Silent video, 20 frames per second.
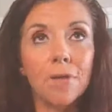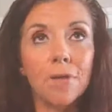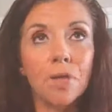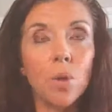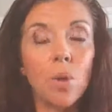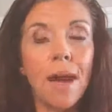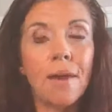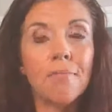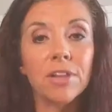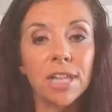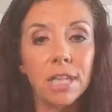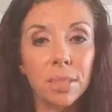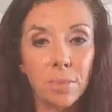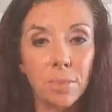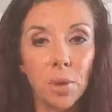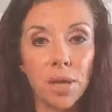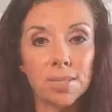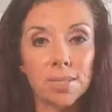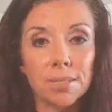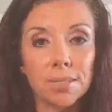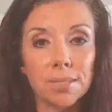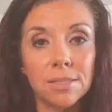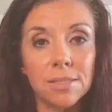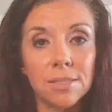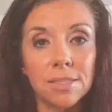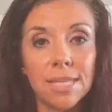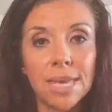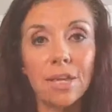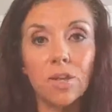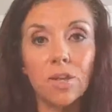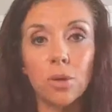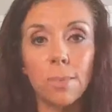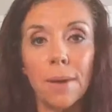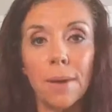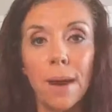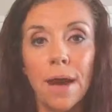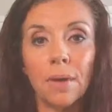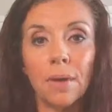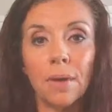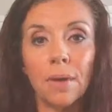don't have clean processes in your
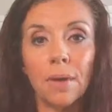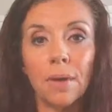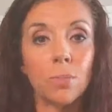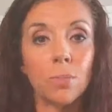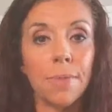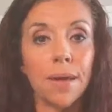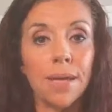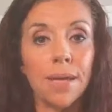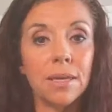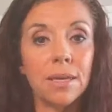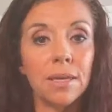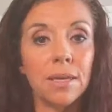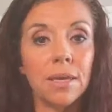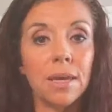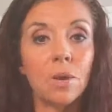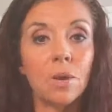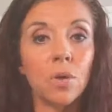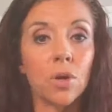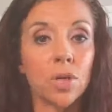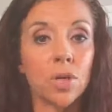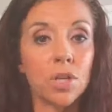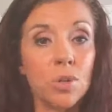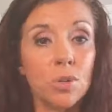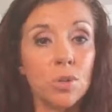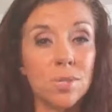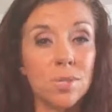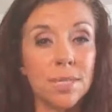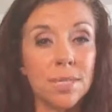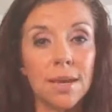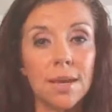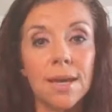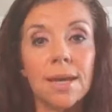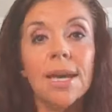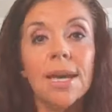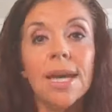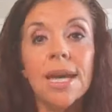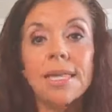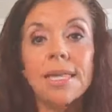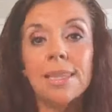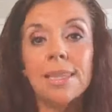bile, either making it or using it,
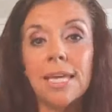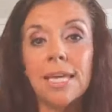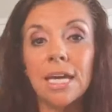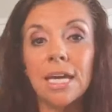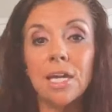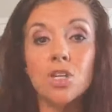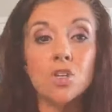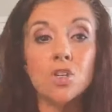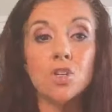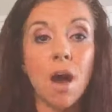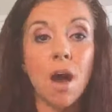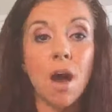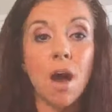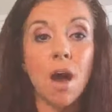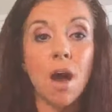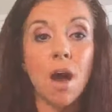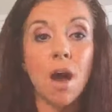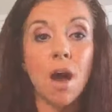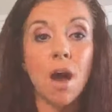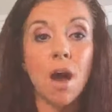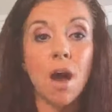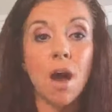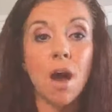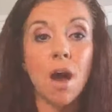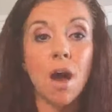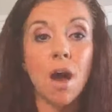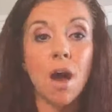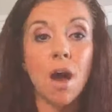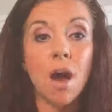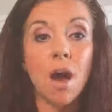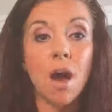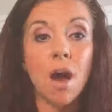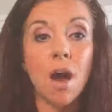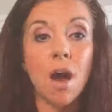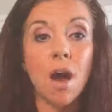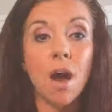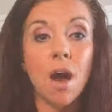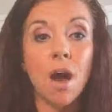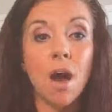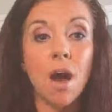then you're not going to be able to digest those
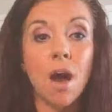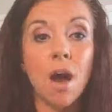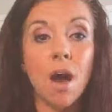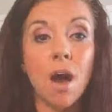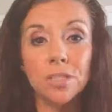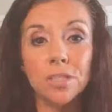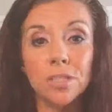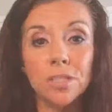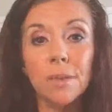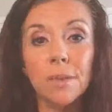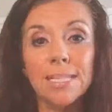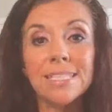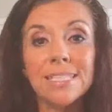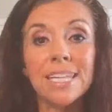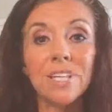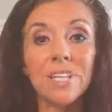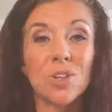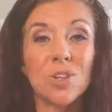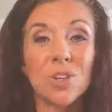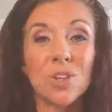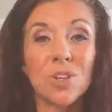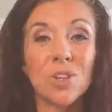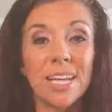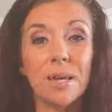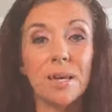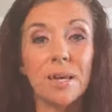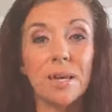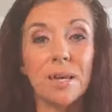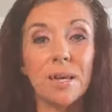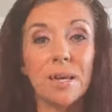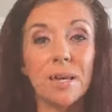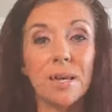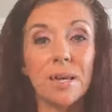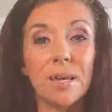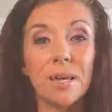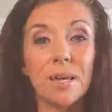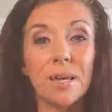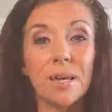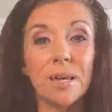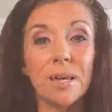fat-soluble vitamins and you're going to end up
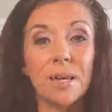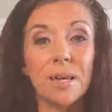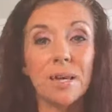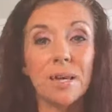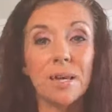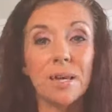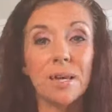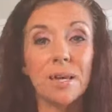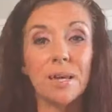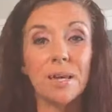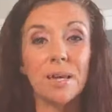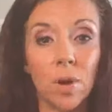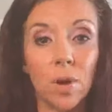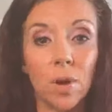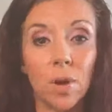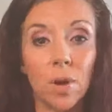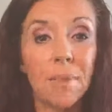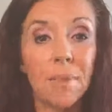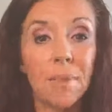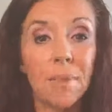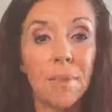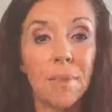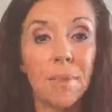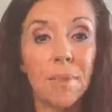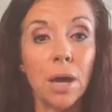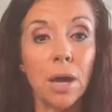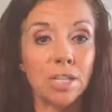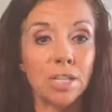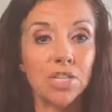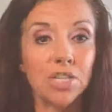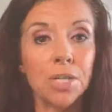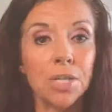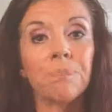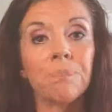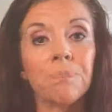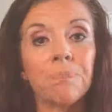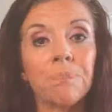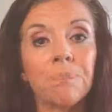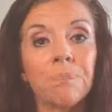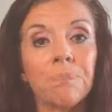sick in the long run and malnourished.
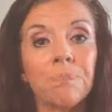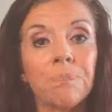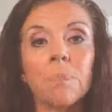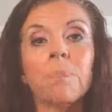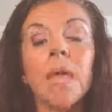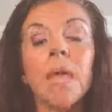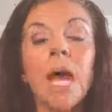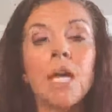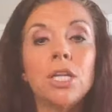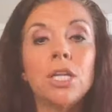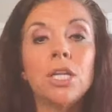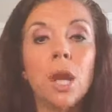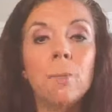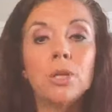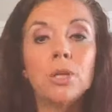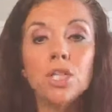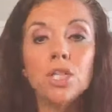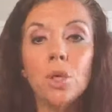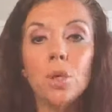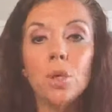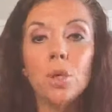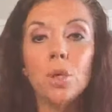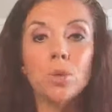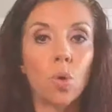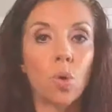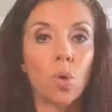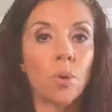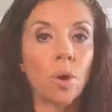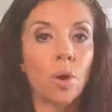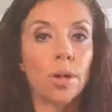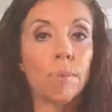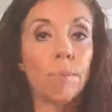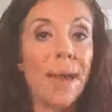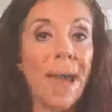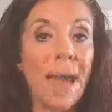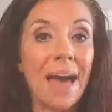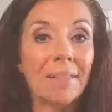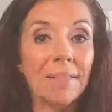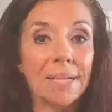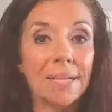So number two is hormone
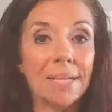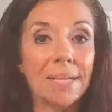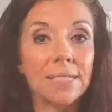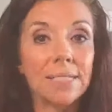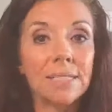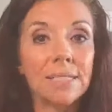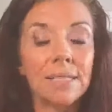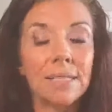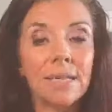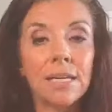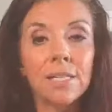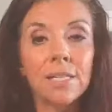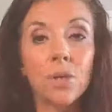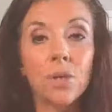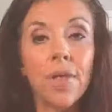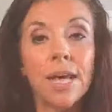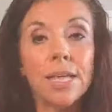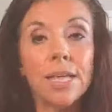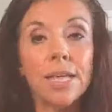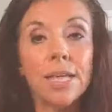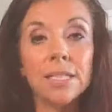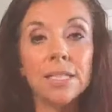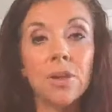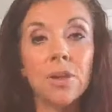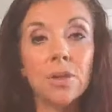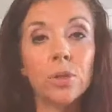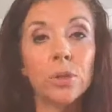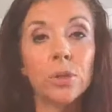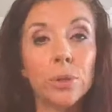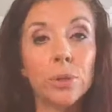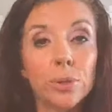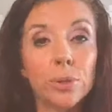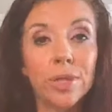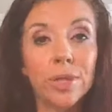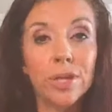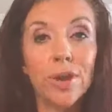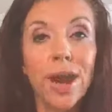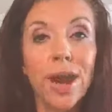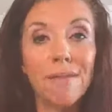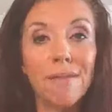imbalance. So that's another clue
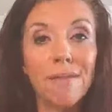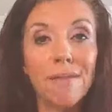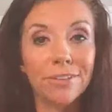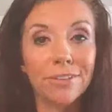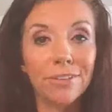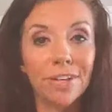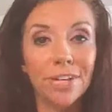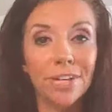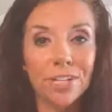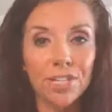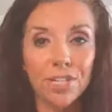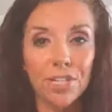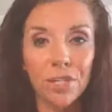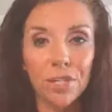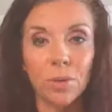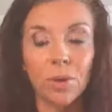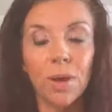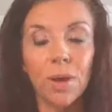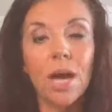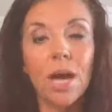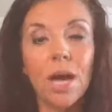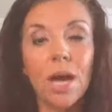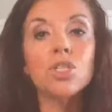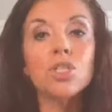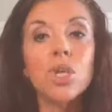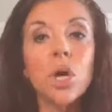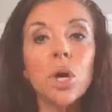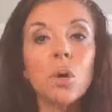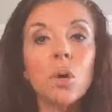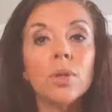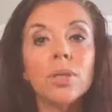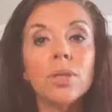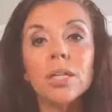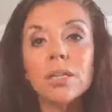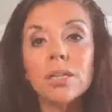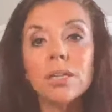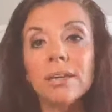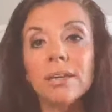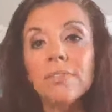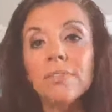that you have a liver issue. So the
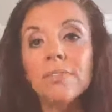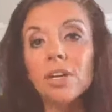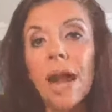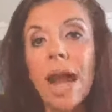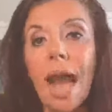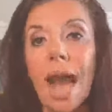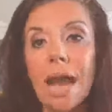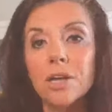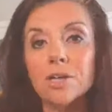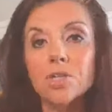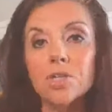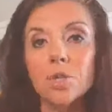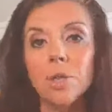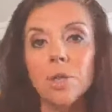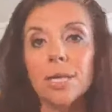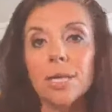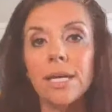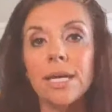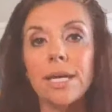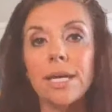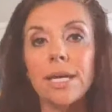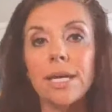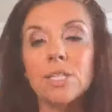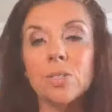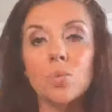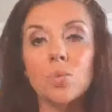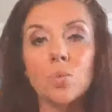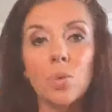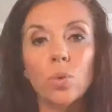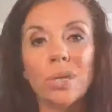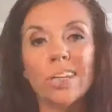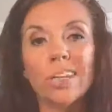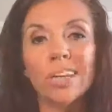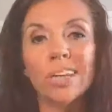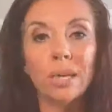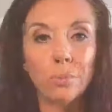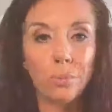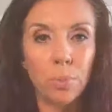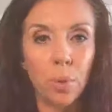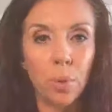liver actually is
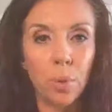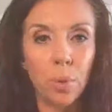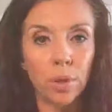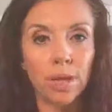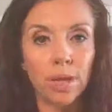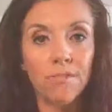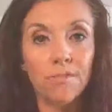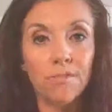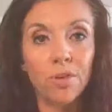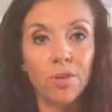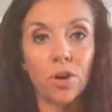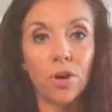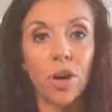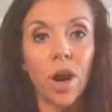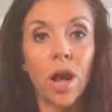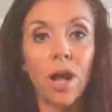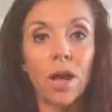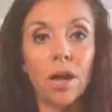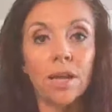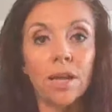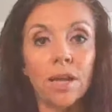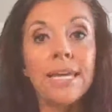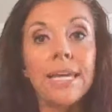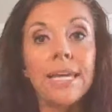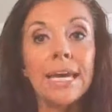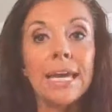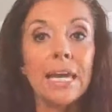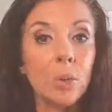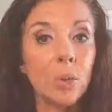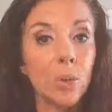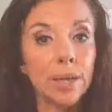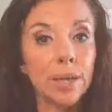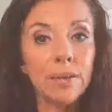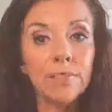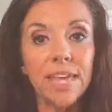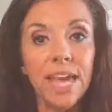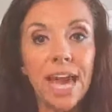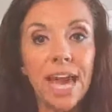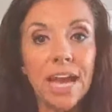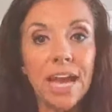really important for getting rid
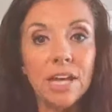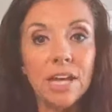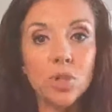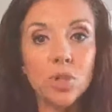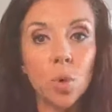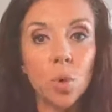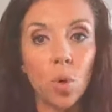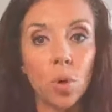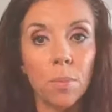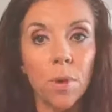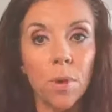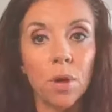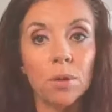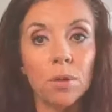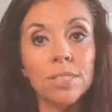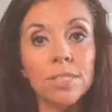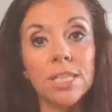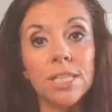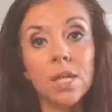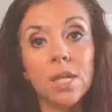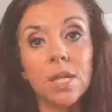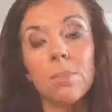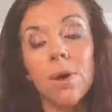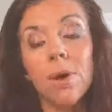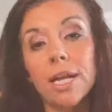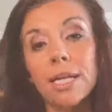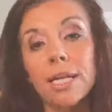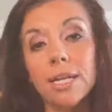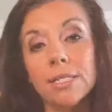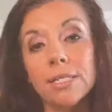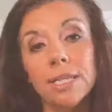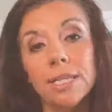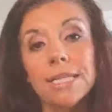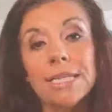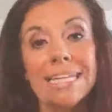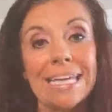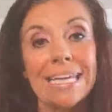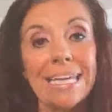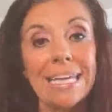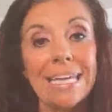of the extra hormones that our body
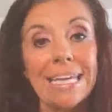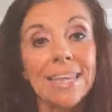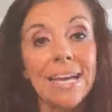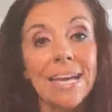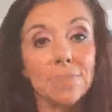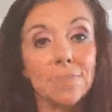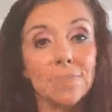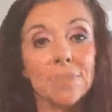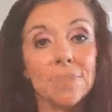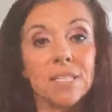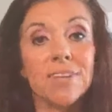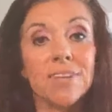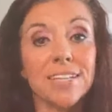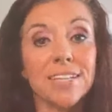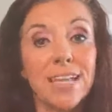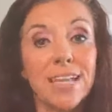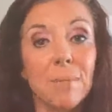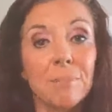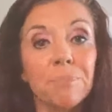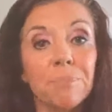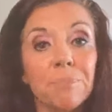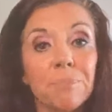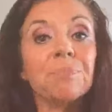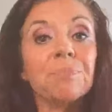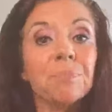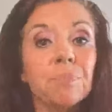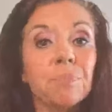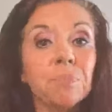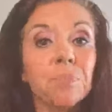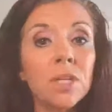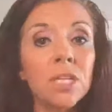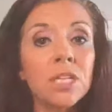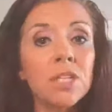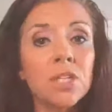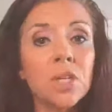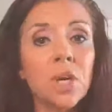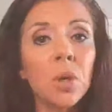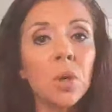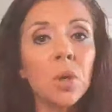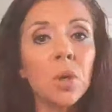doesn't need at that specific time.
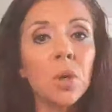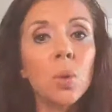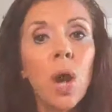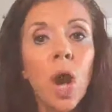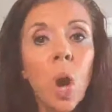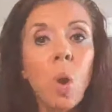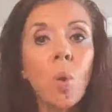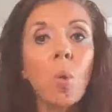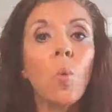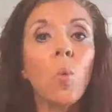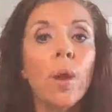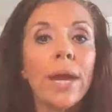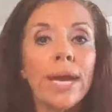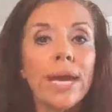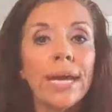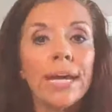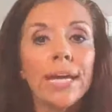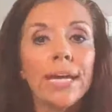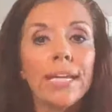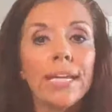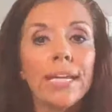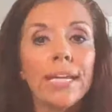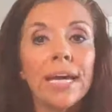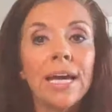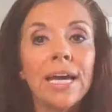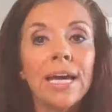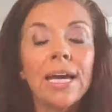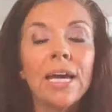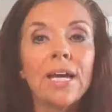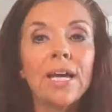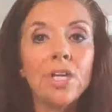So when